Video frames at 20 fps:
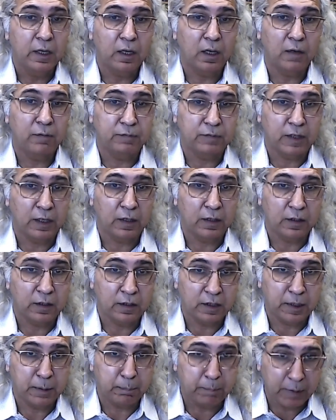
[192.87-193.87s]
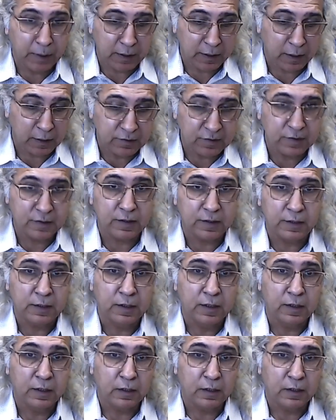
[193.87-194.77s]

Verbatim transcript: of the dependency